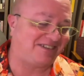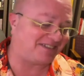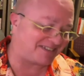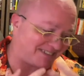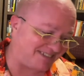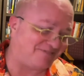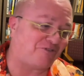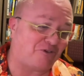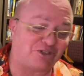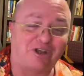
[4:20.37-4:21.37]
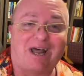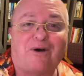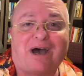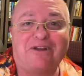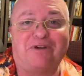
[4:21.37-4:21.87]
Just focus on
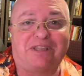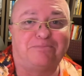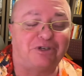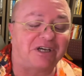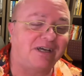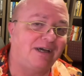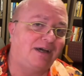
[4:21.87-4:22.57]
how I read the book,